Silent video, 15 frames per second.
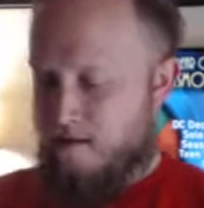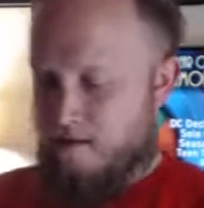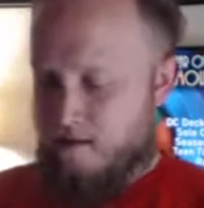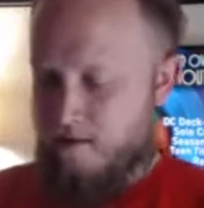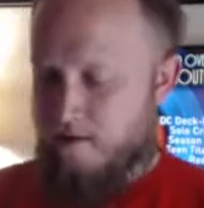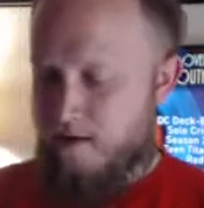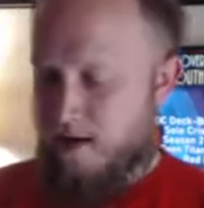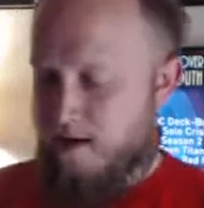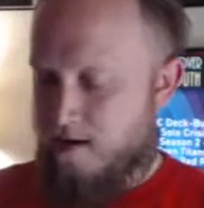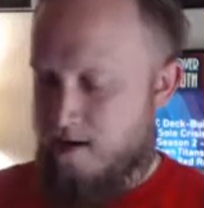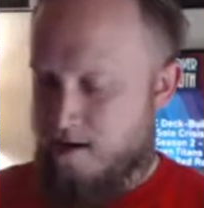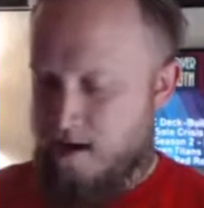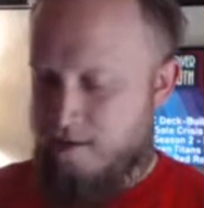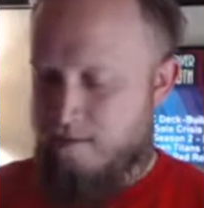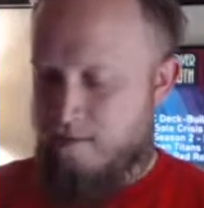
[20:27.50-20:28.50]
Alright,
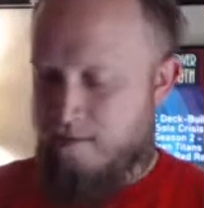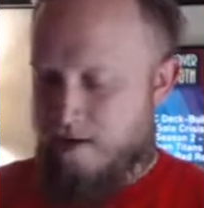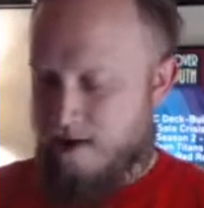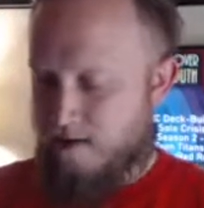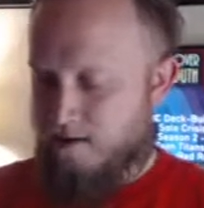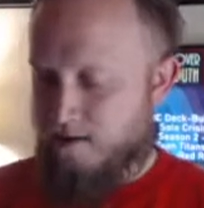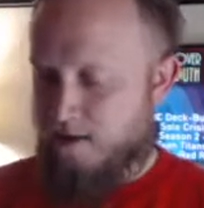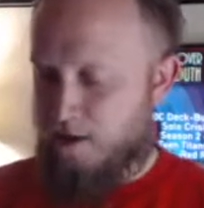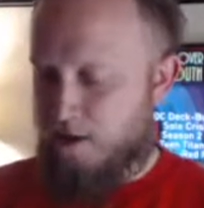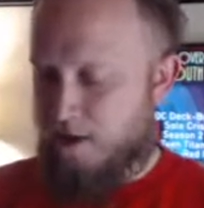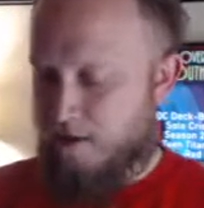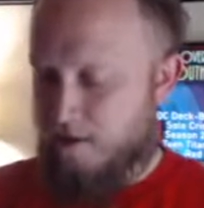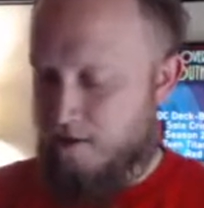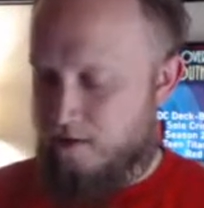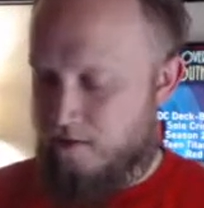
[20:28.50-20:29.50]
Amy Reyes and
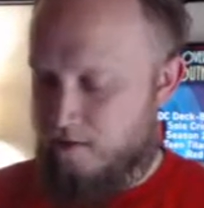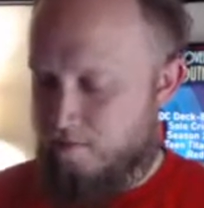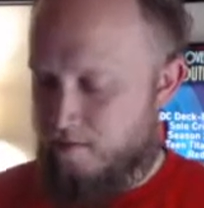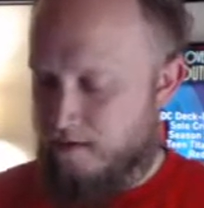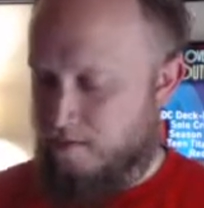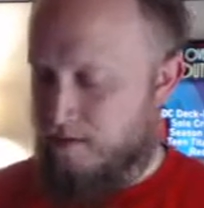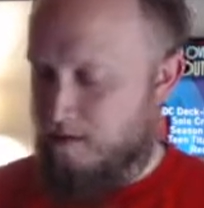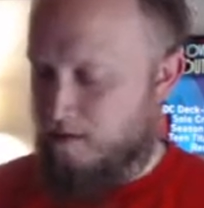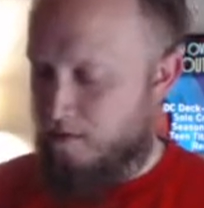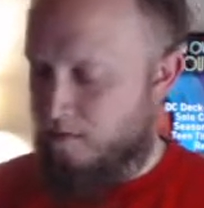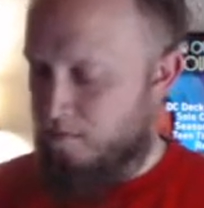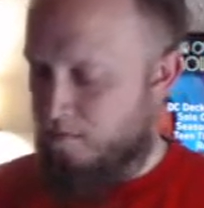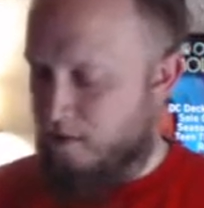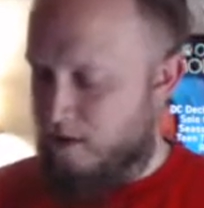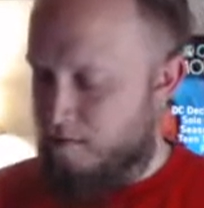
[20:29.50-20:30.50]
Jericho bring me to
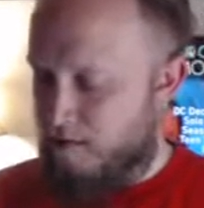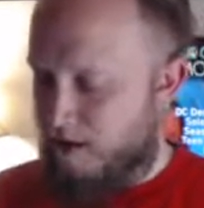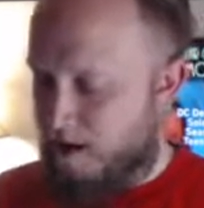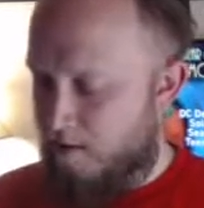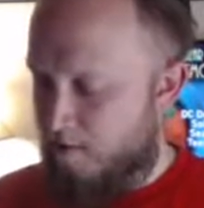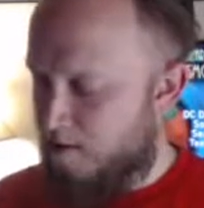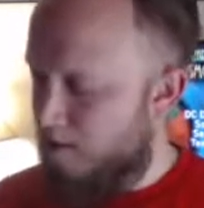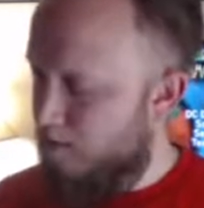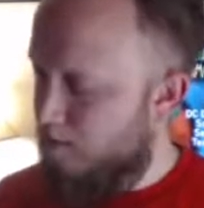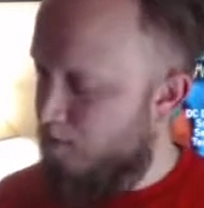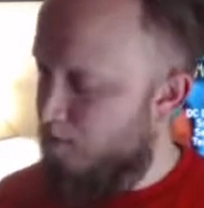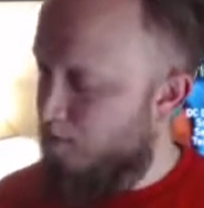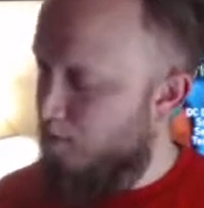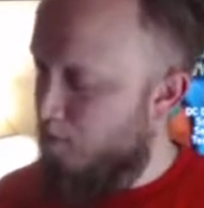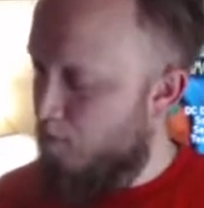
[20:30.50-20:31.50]
3 power.
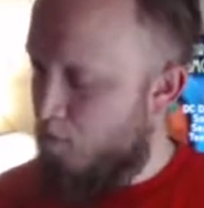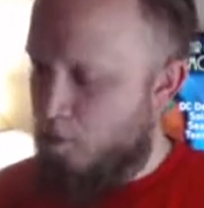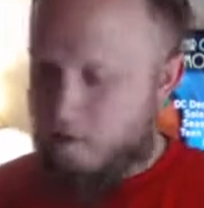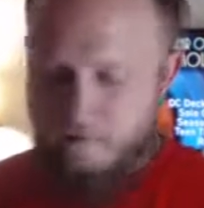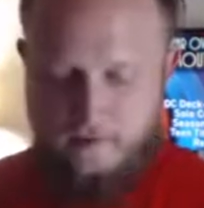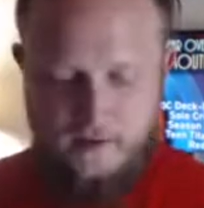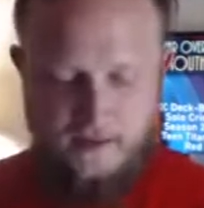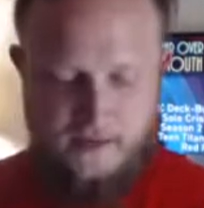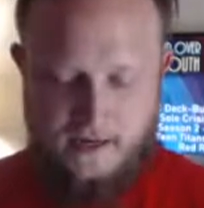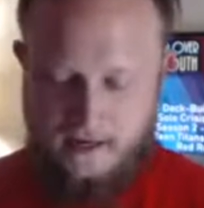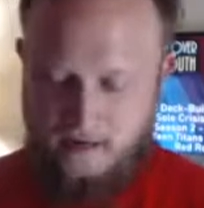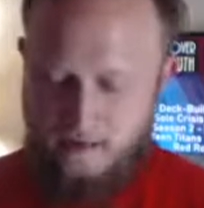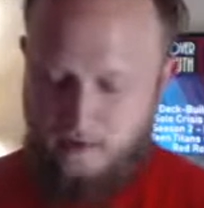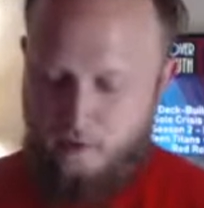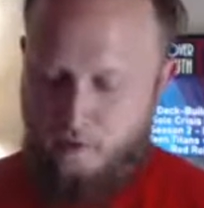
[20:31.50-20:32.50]
4 of this, I can
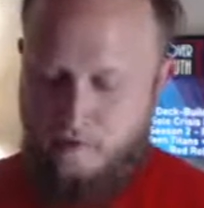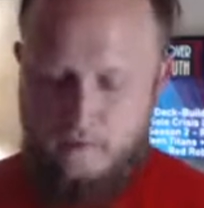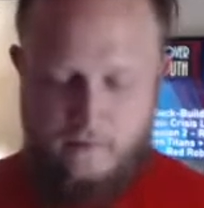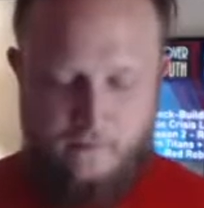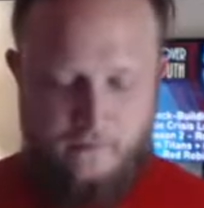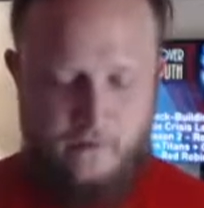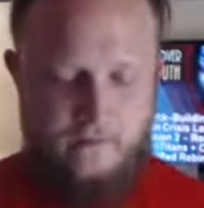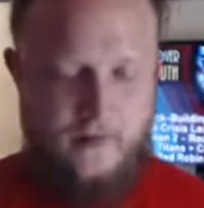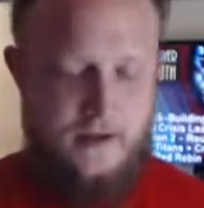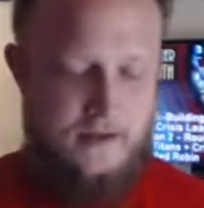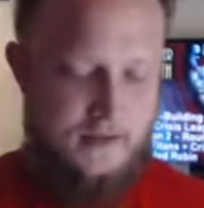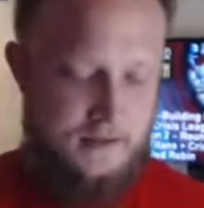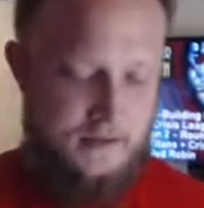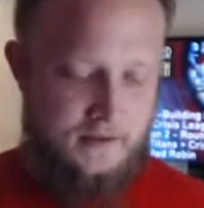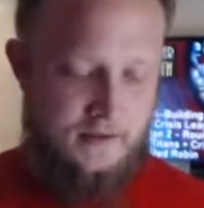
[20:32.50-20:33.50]
get equipment from my
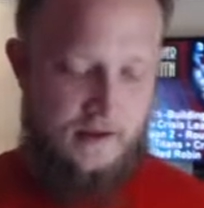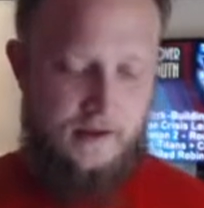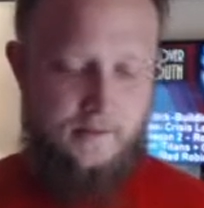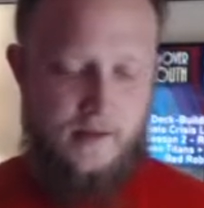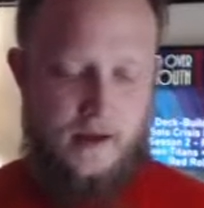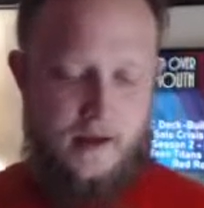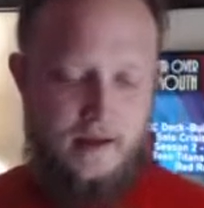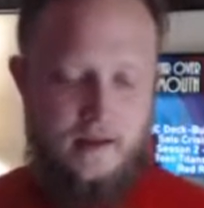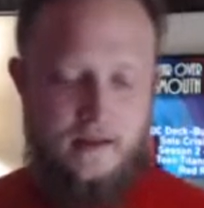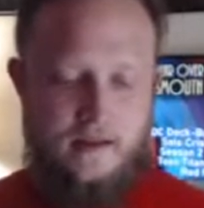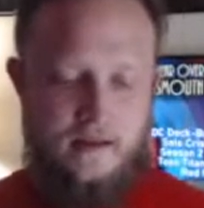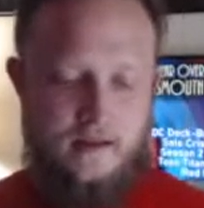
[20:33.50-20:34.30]
discard pile.